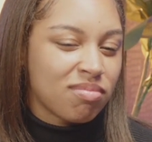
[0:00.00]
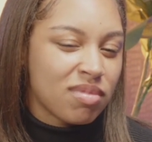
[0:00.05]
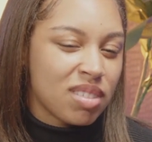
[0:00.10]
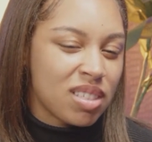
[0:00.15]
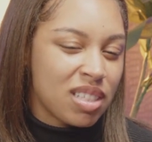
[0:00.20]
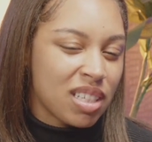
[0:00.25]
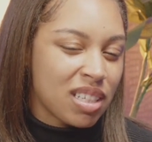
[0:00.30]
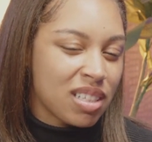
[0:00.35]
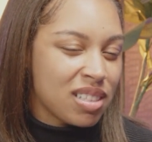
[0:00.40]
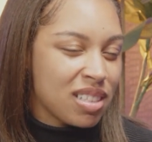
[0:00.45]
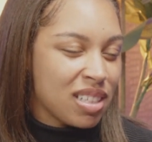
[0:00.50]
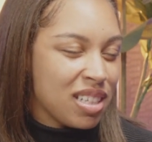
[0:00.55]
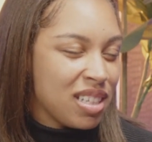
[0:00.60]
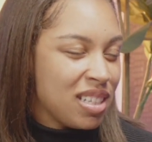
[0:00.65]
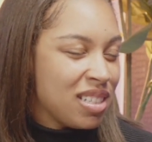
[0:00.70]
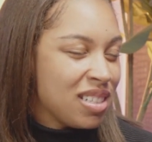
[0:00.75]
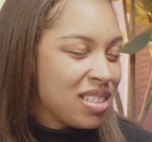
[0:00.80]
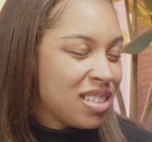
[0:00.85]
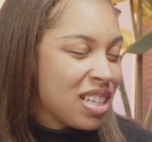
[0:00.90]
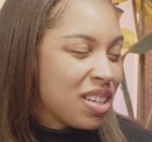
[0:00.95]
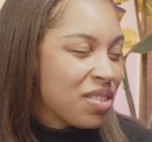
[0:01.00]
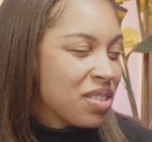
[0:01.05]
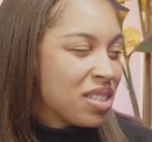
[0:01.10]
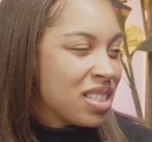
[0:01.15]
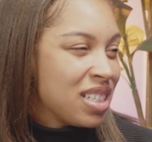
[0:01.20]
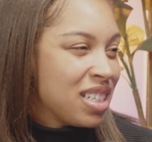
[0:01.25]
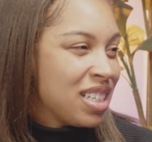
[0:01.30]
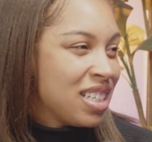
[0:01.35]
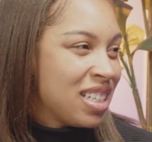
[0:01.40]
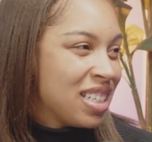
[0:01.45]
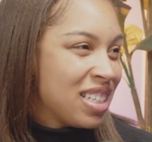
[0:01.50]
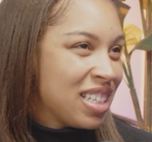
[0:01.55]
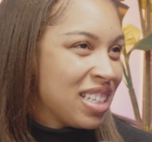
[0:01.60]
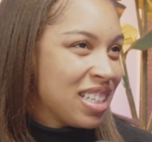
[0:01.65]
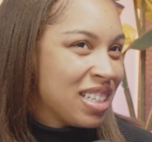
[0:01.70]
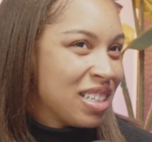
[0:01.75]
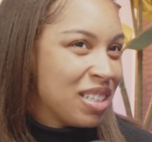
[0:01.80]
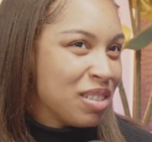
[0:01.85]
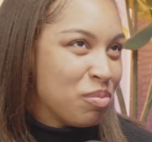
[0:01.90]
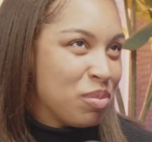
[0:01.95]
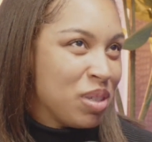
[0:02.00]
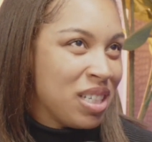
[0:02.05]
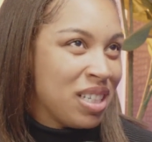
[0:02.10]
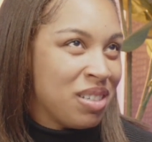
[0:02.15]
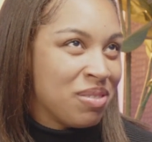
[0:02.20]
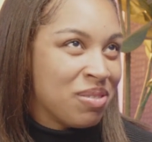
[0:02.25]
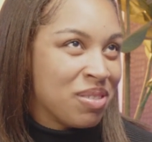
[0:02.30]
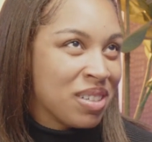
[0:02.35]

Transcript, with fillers: 16, 17, and me